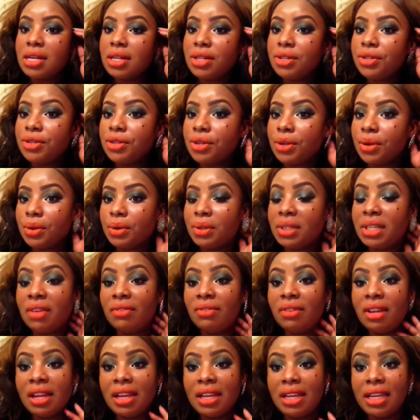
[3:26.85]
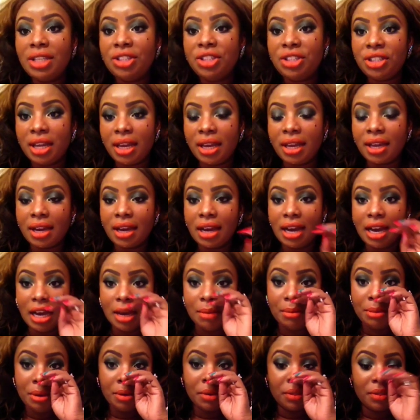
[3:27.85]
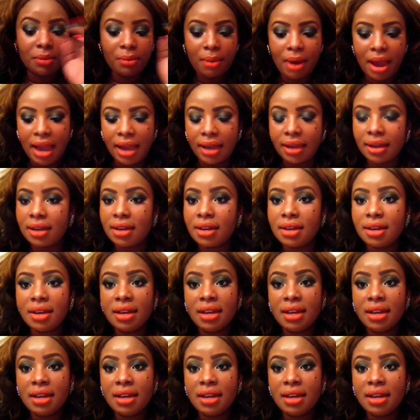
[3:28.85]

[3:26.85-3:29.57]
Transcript: So definitely check Beyond the Rack.